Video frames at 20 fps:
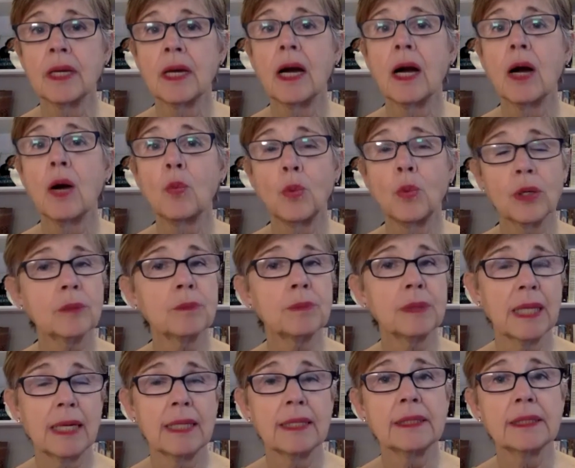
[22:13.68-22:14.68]
uh,
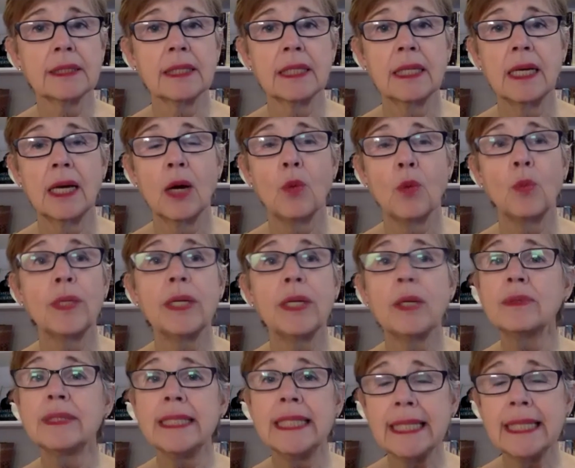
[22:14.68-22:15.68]
workplace. We
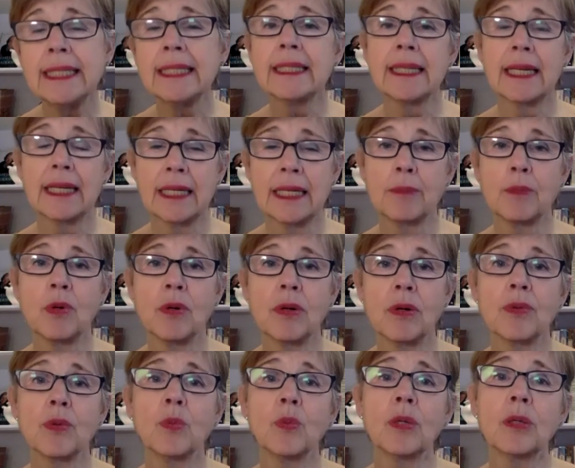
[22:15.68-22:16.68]
don't need it
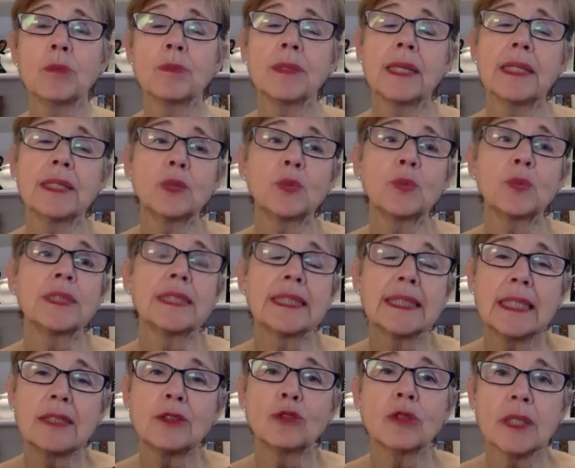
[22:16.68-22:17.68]
anymore. The workplace was
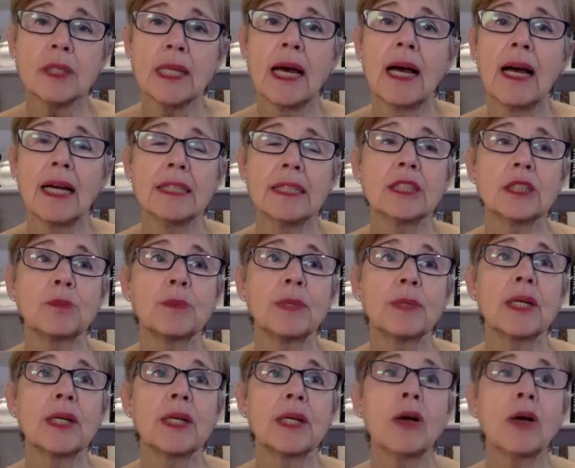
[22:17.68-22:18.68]
centralized
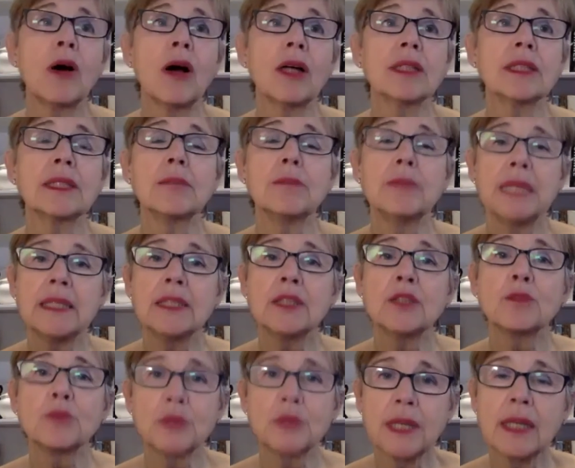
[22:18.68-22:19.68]
because the means of
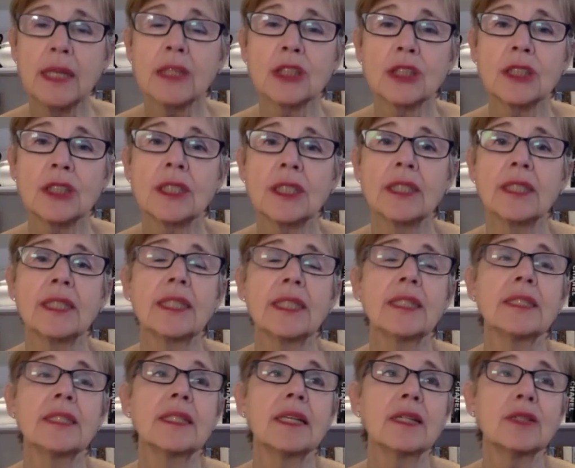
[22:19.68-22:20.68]
production in the
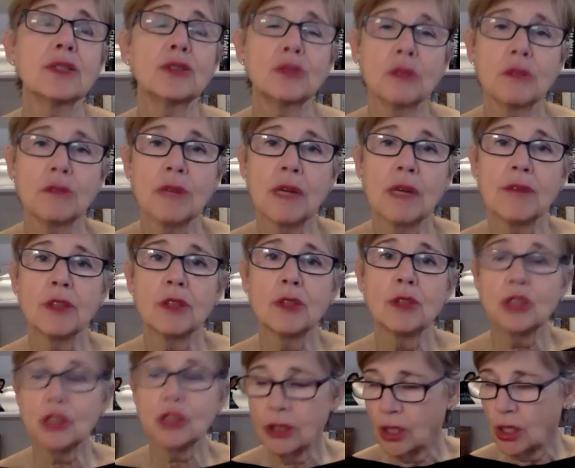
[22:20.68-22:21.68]
Industrial
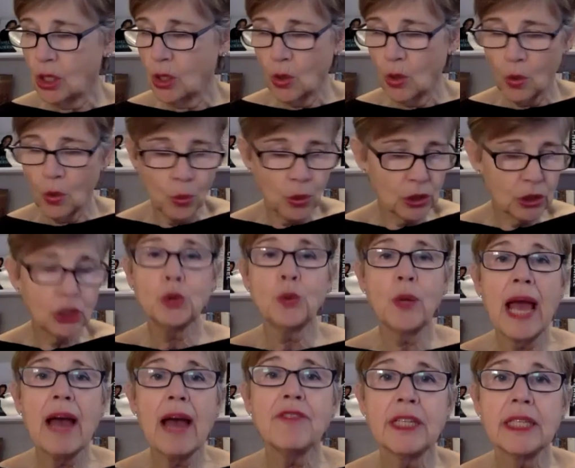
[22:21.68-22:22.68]
Revolution were
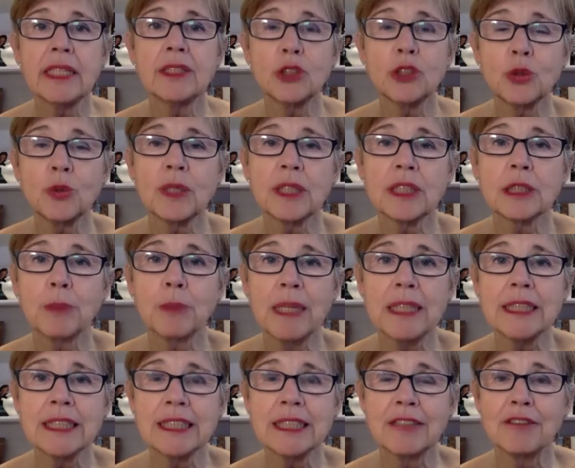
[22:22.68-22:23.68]
too heavy and too
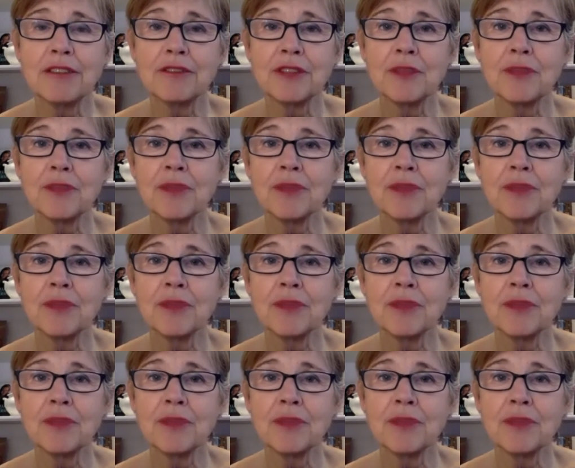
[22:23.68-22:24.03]
expensive